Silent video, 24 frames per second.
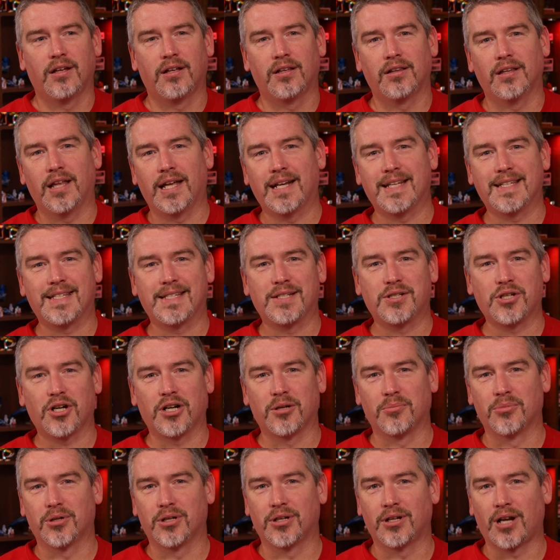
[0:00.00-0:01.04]
Ladies and
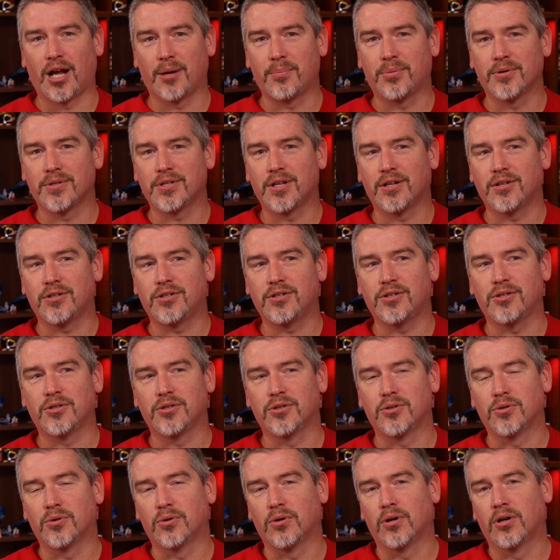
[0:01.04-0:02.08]
gentlemen, I present to
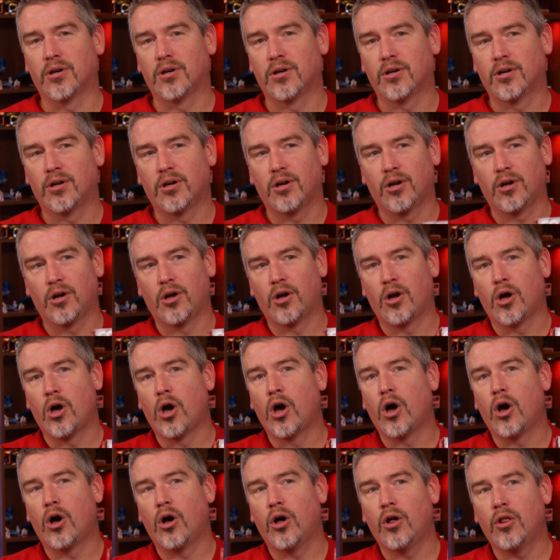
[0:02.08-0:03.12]
you
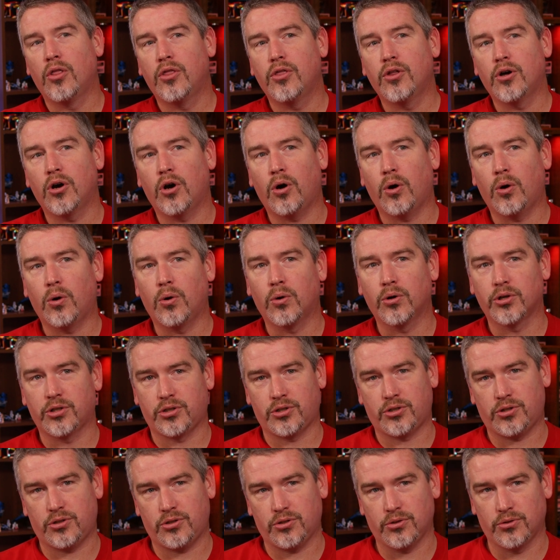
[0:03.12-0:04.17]
the
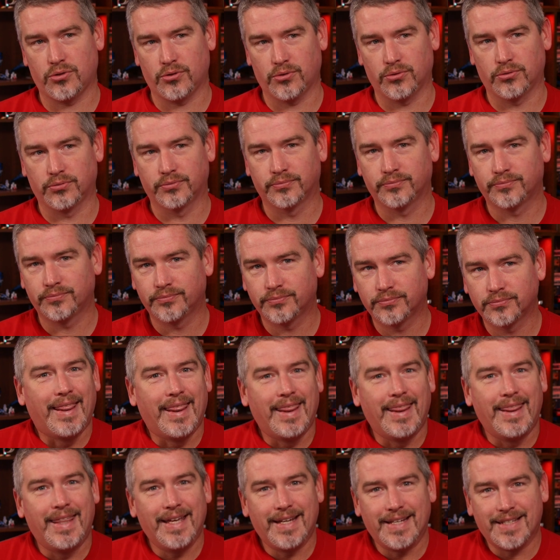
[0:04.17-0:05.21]
Horseshoe.
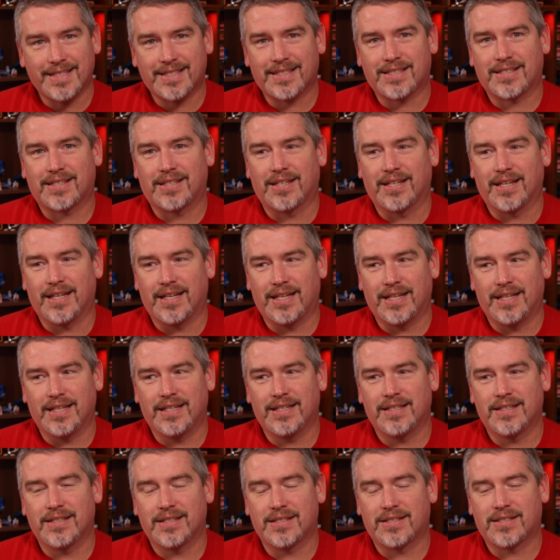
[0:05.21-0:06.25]
This
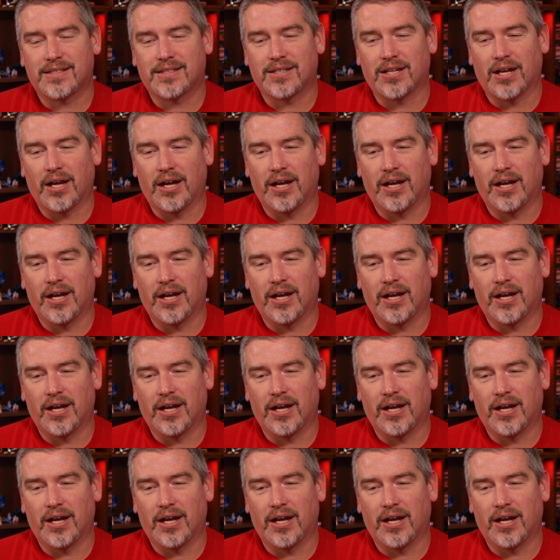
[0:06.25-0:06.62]
is